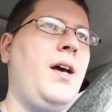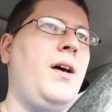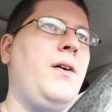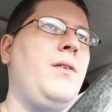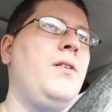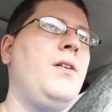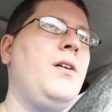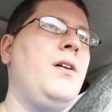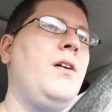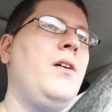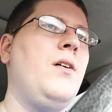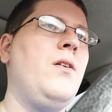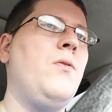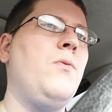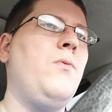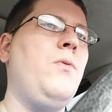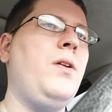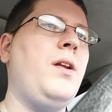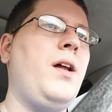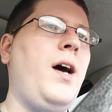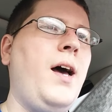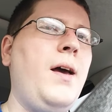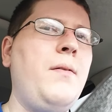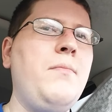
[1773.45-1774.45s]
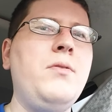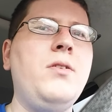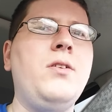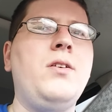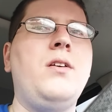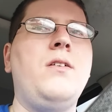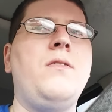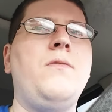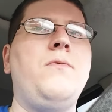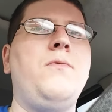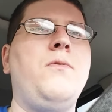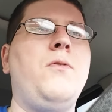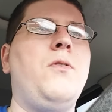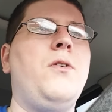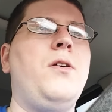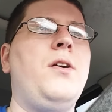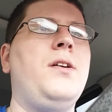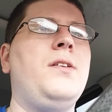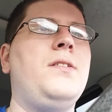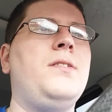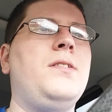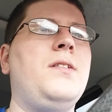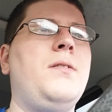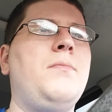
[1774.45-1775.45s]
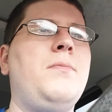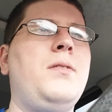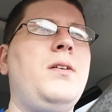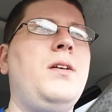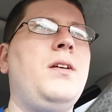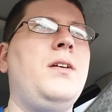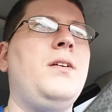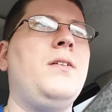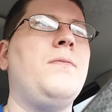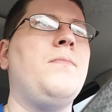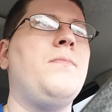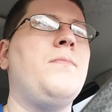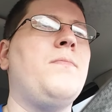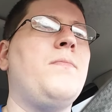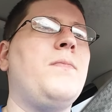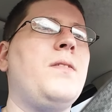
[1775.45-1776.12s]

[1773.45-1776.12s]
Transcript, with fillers: Now, what I'm looking for is something